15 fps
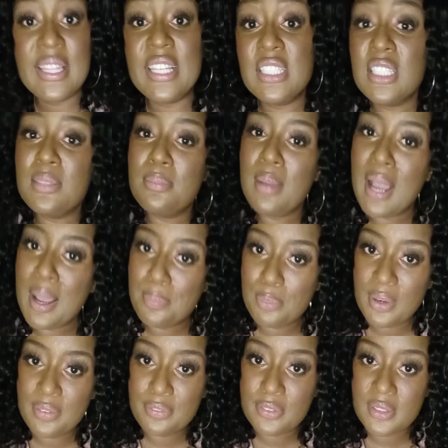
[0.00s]
That's just my
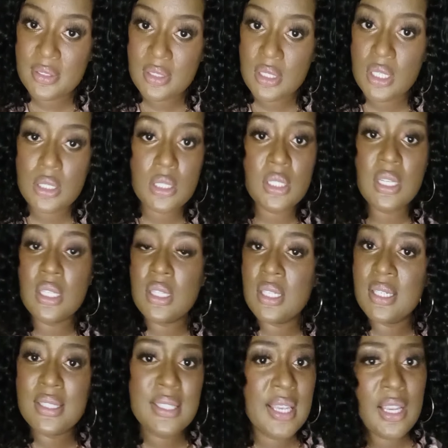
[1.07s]
preference. It's
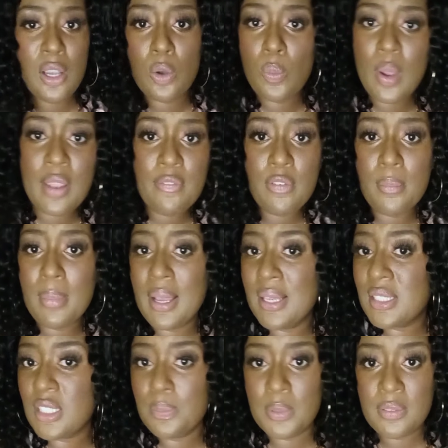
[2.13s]
nothing to take away from my
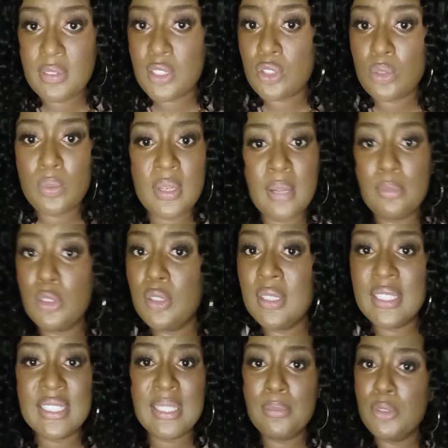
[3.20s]
experience or what I'm
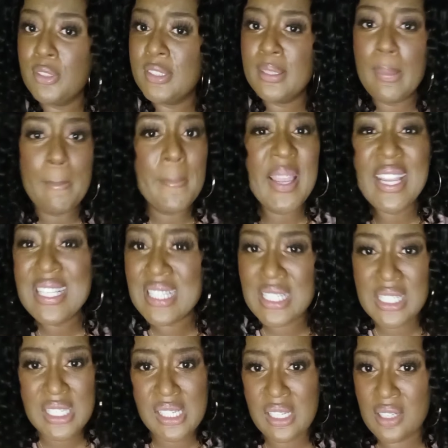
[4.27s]
learning because I'm learning
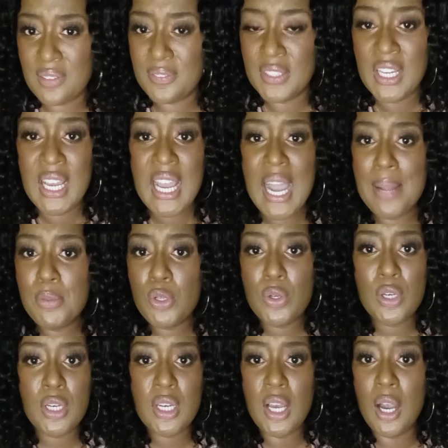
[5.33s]
amazing stuff. I'm
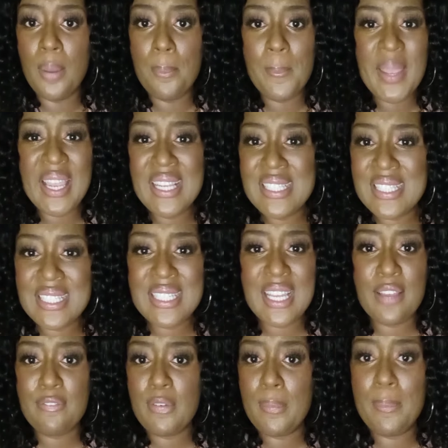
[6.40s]
learning amazing
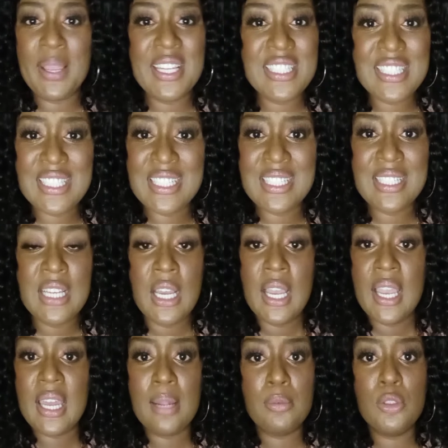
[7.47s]
information
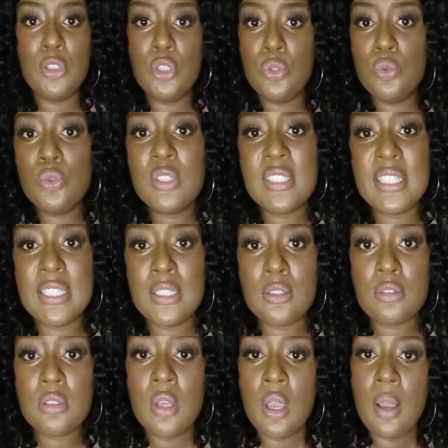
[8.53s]
and I'm learning new
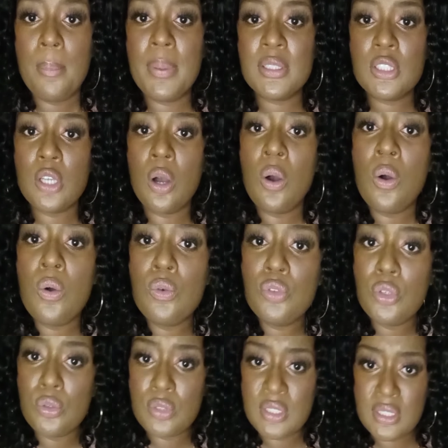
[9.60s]
skills. But to
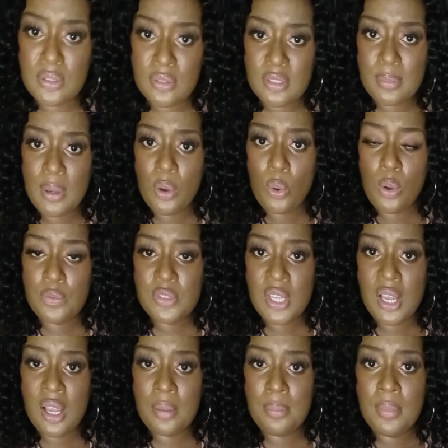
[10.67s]
hone those skills in my off
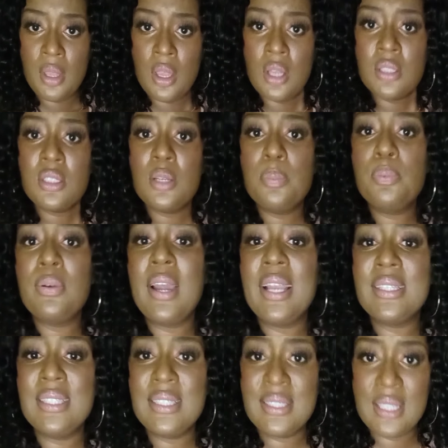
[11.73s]
time, to
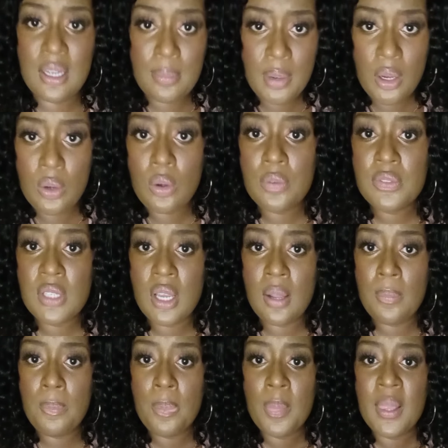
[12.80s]
practice it in my off
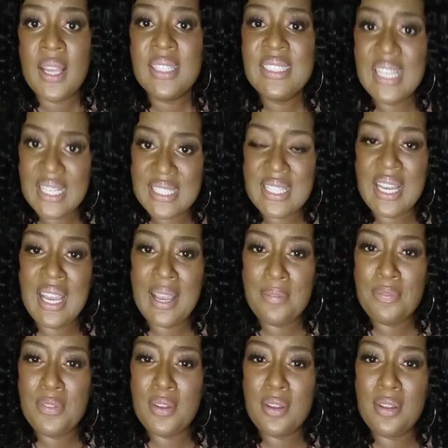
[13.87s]
time, yes, I
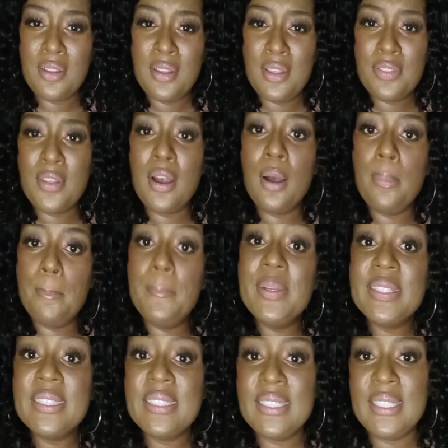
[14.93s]
have the, the
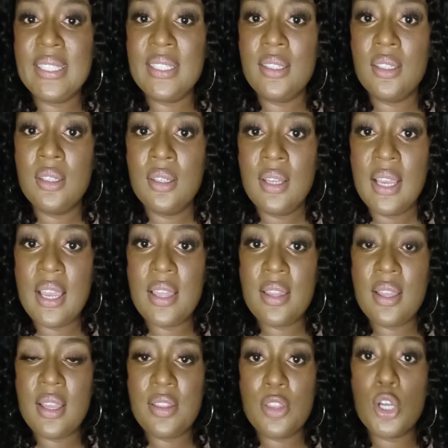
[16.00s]
ability
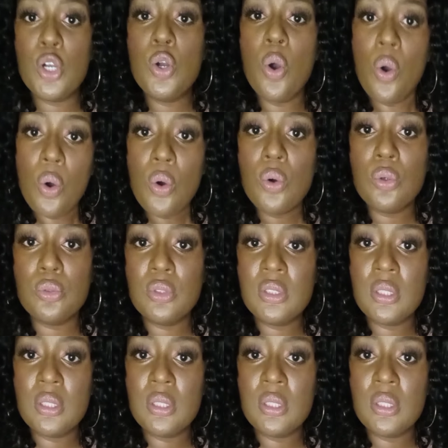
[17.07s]
and, and the goal